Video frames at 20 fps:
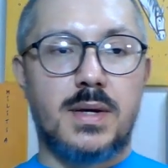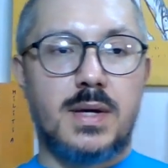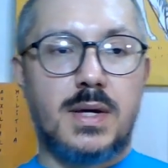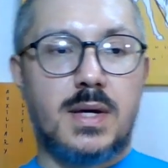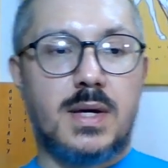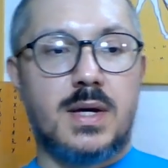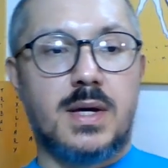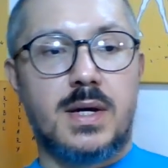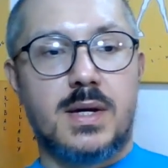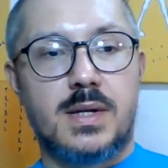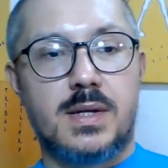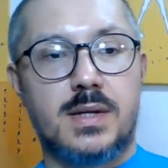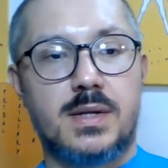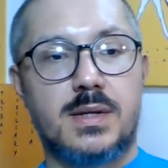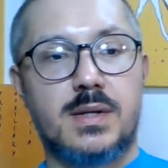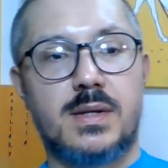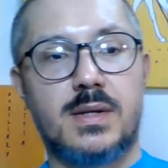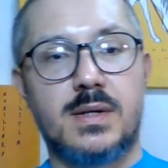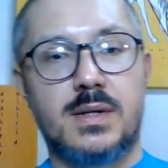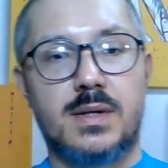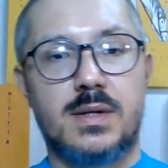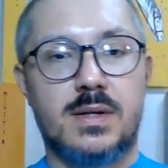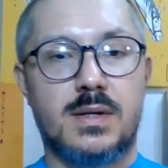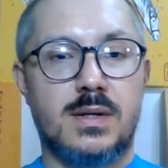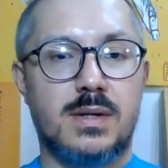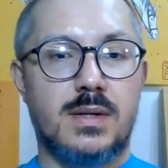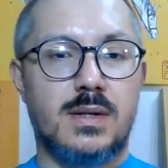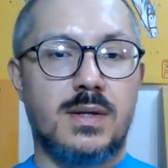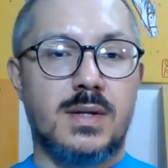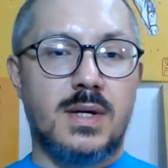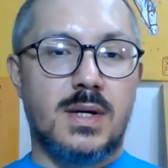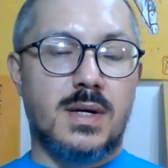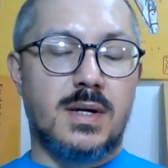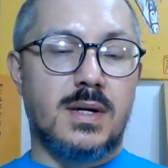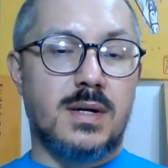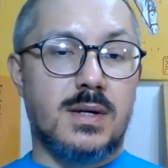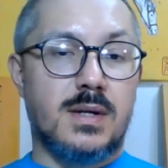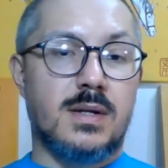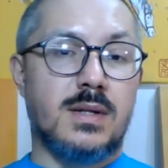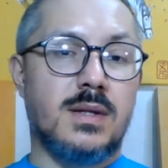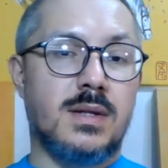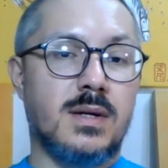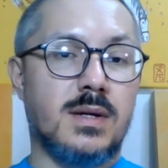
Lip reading: and the